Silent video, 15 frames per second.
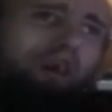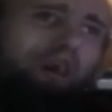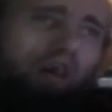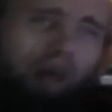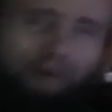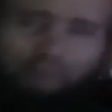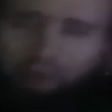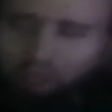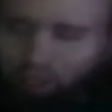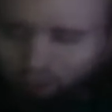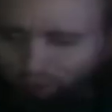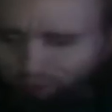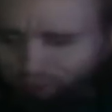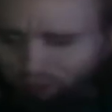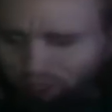I mean, you
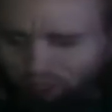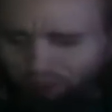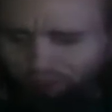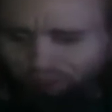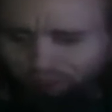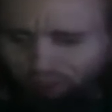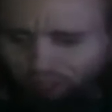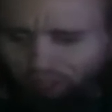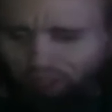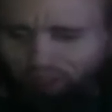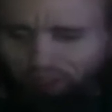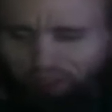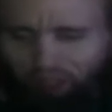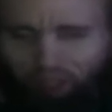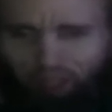sit there and say
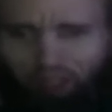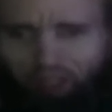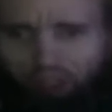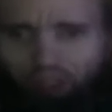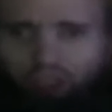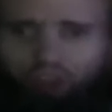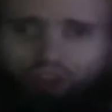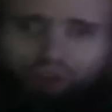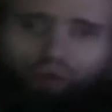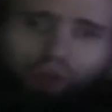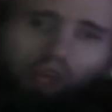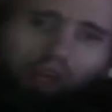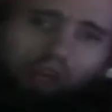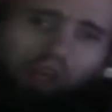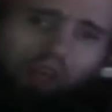that you
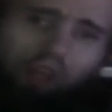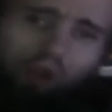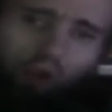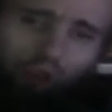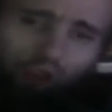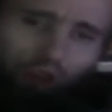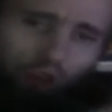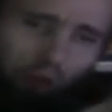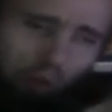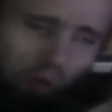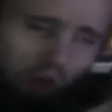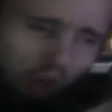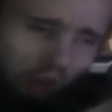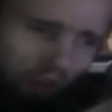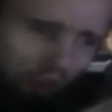didn't kill two
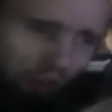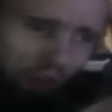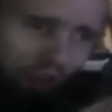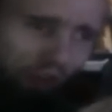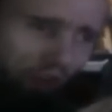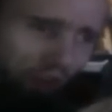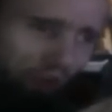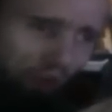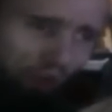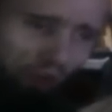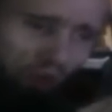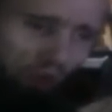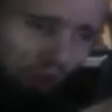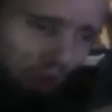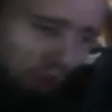
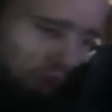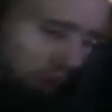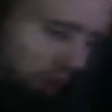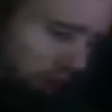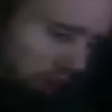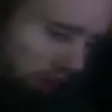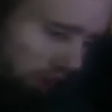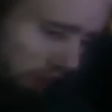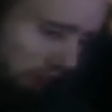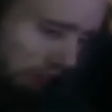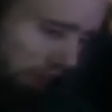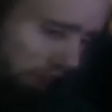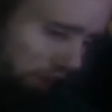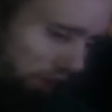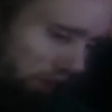prostitutes,
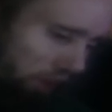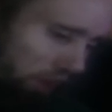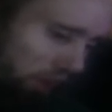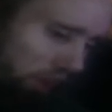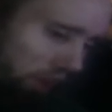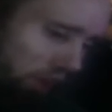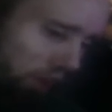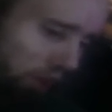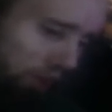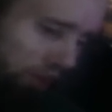that you didn't kill